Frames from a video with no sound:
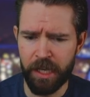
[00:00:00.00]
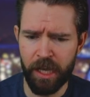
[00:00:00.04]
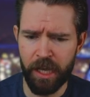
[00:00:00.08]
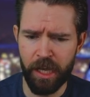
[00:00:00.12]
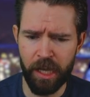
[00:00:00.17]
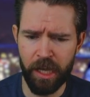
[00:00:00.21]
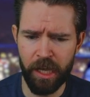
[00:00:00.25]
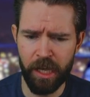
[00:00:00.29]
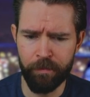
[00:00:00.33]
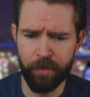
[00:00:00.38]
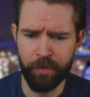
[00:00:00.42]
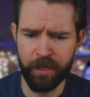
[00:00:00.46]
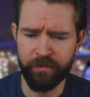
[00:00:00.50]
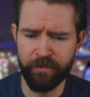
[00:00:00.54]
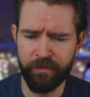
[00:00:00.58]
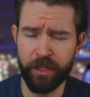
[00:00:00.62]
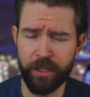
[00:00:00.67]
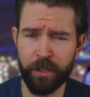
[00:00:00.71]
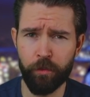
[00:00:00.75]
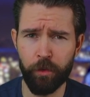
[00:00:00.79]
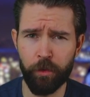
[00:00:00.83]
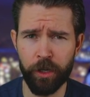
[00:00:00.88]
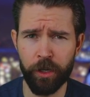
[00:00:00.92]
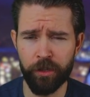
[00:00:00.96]
But if you
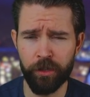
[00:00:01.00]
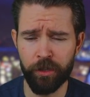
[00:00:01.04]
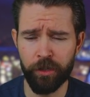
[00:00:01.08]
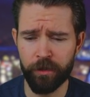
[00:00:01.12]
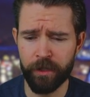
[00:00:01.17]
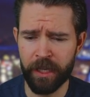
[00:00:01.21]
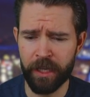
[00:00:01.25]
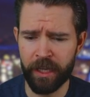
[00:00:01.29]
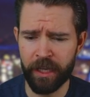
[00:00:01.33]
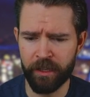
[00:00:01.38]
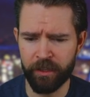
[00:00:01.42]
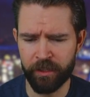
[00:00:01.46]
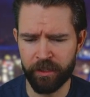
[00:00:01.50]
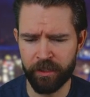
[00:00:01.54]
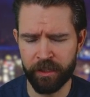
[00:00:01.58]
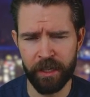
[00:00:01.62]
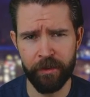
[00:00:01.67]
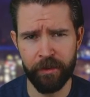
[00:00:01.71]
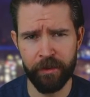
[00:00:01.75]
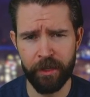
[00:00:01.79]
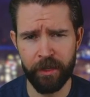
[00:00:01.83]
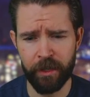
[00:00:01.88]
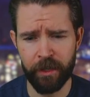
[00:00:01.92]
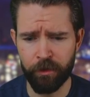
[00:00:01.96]
did want to do that, you can
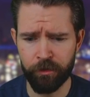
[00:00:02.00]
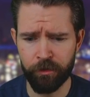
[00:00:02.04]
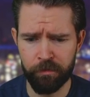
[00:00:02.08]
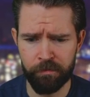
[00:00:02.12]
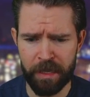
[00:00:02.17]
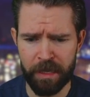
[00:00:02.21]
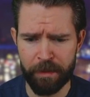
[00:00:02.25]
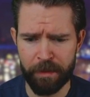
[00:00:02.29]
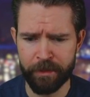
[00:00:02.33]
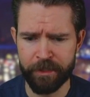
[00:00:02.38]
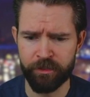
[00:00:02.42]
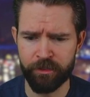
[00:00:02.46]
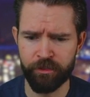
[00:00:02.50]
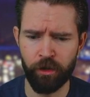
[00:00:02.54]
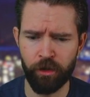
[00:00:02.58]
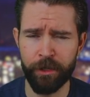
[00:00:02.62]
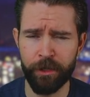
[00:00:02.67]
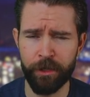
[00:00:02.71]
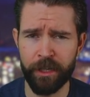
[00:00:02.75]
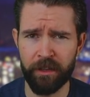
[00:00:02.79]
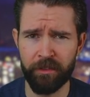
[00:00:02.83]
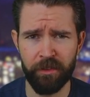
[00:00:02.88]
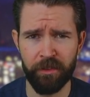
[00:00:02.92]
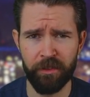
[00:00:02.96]
have 1,000, maybe drop
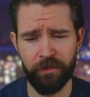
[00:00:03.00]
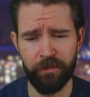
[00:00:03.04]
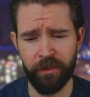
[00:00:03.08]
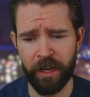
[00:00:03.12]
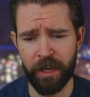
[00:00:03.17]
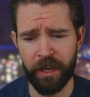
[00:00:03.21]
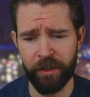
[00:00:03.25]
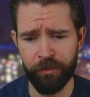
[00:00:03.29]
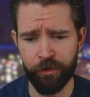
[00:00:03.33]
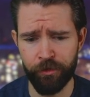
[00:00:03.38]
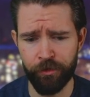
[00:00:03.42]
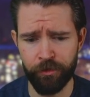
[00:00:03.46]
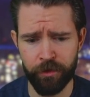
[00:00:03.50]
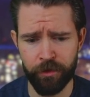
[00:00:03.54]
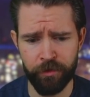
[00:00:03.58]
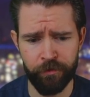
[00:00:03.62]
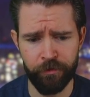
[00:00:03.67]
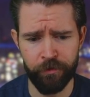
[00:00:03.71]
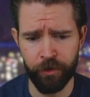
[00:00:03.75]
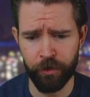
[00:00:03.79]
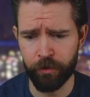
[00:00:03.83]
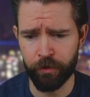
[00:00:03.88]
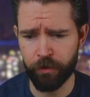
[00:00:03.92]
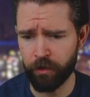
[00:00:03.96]
it down to 500
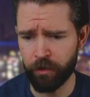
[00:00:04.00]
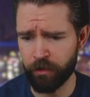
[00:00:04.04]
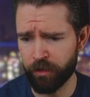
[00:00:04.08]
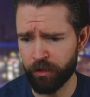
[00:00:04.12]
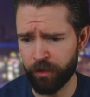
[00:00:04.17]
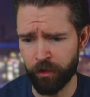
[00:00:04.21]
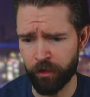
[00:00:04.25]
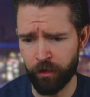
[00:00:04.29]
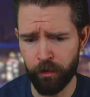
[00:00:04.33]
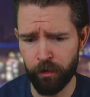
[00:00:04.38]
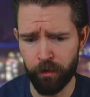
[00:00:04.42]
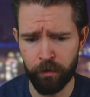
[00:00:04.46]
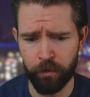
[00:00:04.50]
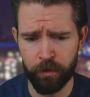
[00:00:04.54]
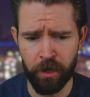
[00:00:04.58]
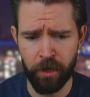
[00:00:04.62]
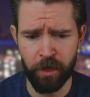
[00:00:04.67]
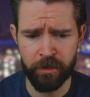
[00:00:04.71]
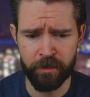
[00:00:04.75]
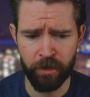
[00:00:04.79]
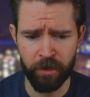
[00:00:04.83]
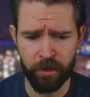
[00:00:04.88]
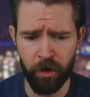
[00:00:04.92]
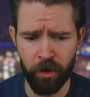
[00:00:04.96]
for across the whole
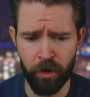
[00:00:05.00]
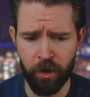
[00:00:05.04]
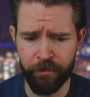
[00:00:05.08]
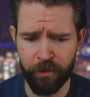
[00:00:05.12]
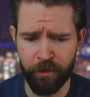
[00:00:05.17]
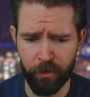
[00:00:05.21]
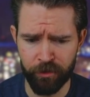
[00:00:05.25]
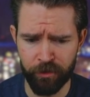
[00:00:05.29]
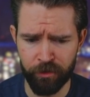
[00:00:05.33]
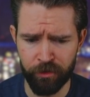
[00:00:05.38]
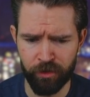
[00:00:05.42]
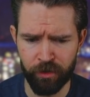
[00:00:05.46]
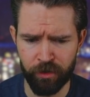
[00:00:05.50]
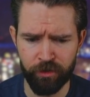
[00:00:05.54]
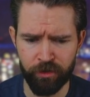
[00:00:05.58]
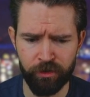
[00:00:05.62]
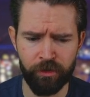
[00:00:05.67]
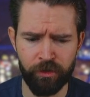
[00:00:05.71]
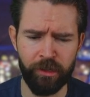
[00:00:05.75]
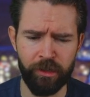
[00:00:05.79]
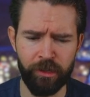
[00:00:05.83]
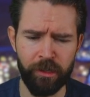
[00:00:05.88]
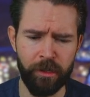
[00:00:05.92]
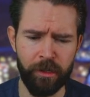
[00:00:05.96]
lot. Or if you was
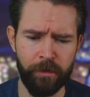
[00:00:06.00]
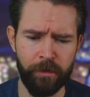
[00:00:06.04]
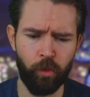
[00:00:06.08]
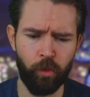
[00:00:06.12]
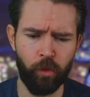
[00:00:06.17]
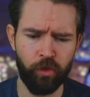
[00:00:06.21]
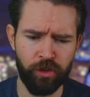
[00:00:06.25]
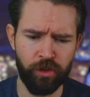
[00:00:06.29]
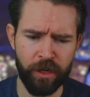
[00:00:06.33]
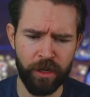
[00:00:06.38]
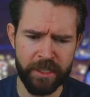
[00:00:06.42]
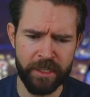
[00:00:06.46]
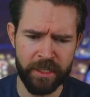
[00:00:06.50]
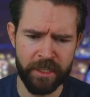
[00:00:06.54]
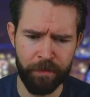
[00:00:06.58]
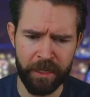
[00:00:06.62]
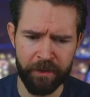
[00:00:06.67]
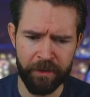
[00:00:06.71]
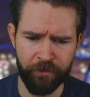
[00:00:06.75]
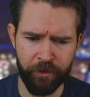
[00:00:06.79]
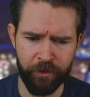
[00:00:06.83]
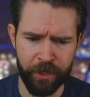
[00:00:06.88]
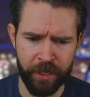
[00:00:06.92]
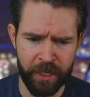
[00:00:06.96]
just trying to
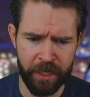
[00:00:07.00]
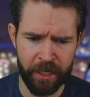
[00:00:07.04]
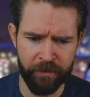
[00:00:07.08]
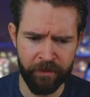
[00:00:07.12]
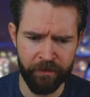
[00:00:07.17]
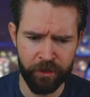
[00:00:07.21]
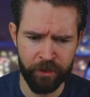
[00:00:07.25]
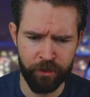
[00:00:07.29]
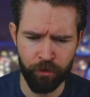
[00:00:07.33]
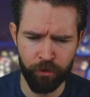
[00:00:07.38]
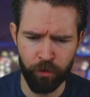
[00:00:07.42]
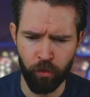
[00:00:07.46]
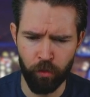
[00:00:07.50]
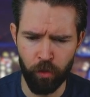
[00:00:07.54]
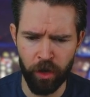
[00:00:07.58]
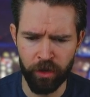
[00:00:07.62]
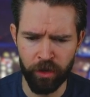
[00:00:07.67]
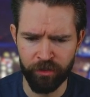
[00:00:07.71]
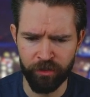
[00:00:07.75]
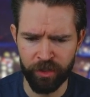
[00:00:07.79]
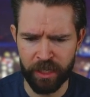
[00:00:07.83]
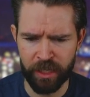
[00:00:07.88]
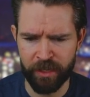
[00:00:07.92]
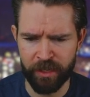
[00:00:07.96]
pick for an individual
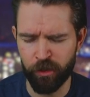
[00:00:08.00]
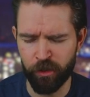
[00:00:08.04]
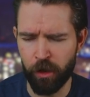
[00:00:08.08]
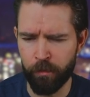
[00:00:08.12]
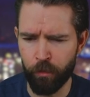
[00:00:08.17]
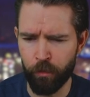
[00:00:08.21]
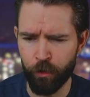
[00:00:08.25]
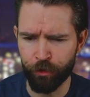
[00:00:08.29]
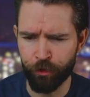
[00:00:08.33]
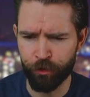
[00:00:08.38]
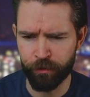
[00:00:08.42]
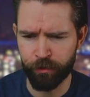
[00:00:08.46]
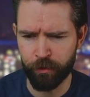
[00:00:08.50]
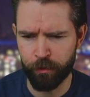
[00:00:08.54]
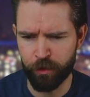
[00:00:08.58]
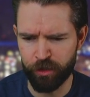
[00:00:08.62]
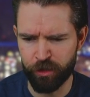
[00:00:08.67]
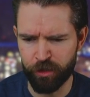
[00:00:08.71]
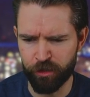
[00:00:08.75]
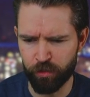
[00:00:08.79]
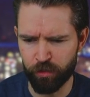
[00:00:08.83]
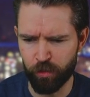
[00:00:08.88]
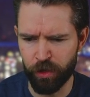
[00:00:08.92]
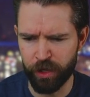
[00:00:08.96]
one, so you've got most of them, you
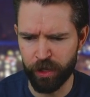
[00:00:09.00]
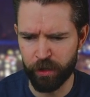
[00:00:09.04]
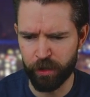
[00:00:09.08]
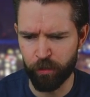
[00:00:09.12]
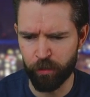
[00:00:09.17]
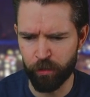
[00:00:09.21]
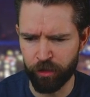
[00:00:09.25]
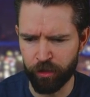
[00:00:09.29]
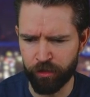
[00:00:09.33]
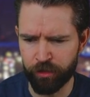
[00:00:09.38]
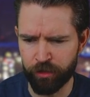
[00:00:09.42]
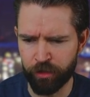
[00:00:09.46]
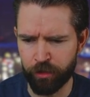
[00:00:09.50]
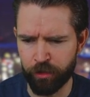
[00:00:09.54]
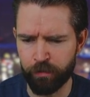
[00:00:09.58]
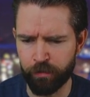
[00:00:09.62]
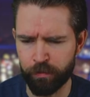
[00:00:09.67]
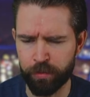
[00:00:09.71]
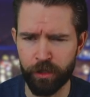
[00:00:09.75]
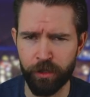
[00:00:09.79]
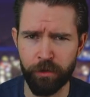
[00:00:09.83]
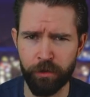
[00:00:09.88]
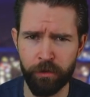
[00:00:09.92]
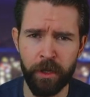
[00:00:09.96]
just wanted 1 or 2
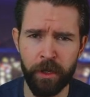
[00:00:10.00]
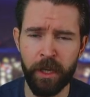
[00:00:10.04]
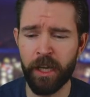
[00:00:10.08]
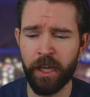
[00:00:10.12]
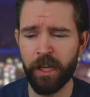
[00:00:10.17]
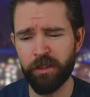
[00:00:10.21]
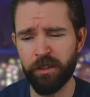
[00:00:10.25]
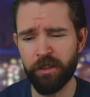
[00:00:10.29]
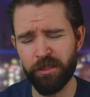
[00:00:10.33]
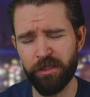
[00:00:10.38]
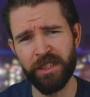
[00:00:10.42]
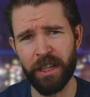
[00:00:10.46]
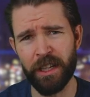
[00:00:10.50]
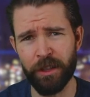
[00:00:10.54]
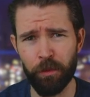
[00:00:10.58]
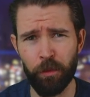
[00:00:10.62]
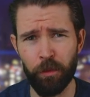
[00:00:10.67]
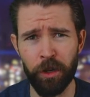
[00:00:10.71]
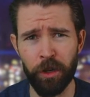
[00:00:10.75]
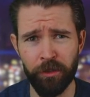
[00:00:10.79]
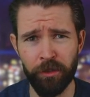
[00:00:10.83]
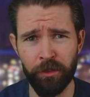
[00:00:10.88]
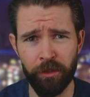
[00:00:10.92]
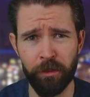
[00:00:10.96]
blue, just add the
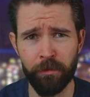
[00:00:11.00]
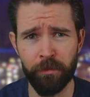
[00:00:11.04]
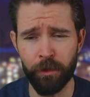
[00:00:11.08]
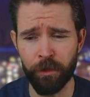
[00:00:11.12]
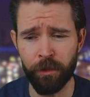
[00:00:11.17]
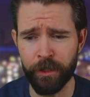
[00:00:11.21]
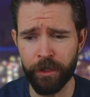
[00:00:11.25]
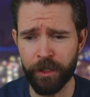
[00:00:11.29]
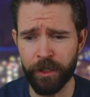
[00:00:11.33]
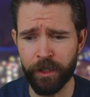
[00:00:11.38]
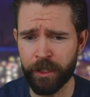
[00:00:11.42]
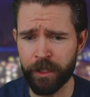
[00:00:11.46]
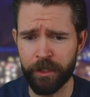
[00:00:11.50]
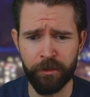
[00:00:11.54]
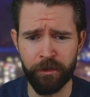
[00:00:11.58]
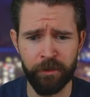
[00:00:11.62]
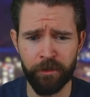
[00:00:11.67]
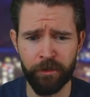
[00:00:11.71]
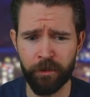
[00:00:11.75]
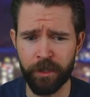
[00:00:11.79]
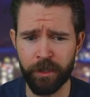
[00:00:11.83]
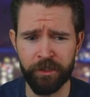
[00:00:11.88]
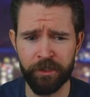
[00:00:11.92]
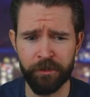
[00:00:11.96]
1 or 2 blue that you need. There's
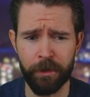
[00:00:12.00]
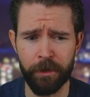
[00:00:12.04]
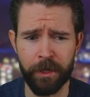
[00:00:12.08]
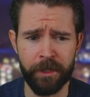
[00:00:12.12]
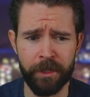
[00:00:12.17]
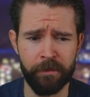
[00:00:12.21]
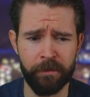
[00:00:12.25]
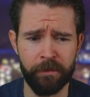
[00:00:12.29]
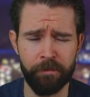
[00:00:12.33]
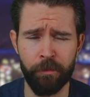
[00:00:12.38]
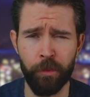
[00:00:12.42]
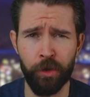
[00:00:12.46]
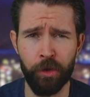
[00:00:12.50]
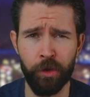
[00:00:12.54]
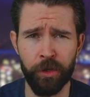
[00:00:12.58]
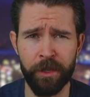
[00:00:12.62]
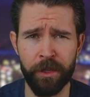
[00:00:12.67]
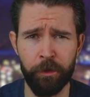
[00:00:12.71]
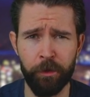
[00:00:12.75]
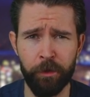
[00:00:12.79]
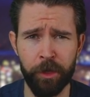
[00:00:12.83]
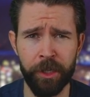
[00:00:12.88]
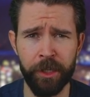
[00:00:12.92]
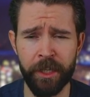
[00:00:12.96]
no need to add more
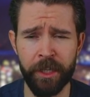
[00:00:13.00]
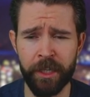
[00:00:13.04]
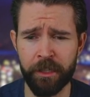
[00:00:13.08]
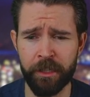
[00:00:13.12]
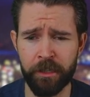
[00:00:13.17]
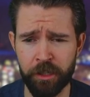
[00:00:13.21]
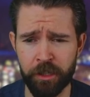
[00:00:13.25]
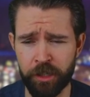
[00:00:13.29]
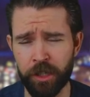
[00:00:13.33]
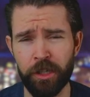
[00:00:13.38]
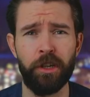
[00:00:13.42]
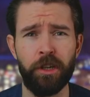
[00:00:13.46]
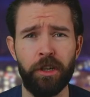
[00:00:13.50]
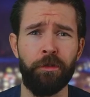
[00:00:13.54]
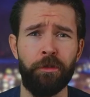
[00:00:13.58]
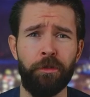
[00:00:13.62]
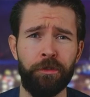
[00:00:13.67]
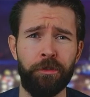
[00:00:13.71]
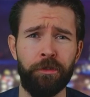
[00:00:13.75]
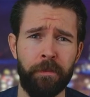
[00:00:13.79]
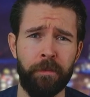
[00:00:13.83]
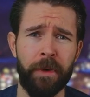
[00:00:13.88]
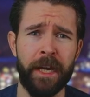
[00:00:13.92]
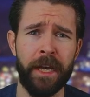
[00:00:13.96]
than what you need, because you can
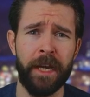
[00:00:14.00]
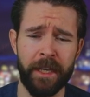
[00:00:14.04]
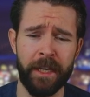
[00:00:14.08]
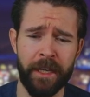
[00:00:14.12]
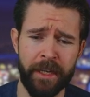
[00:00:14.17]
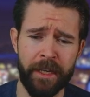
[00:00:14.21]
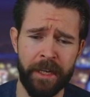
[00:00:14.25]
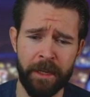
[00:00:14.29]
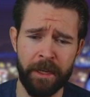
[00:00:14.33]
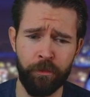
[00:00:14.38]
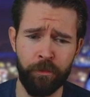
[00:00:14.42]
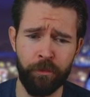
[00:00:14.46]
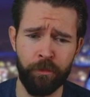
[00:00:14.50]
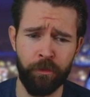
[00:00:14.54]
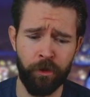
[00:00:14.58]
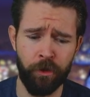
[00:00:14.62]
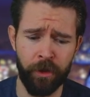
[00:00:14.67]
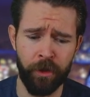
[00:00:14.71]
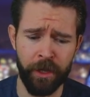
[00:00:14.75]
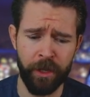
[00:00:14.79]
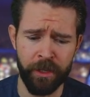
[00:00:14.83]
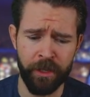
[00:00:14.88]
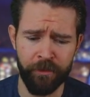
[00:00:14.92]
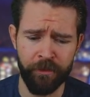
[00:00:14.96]
always come back and add
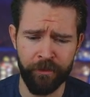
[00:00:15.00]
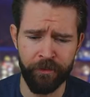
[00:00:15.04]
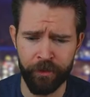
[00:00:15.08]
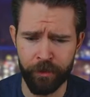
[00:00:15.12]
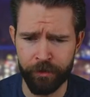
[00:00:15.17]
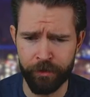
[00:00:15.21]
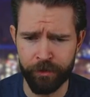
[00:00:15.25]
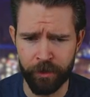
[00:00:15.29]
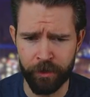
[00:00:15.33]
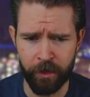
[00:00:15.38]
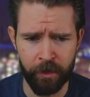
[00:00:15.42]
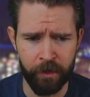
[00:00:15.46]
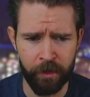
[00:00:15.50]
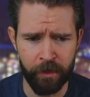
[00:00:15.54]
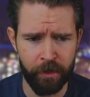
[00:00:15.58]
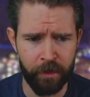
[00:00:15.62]
more in the future.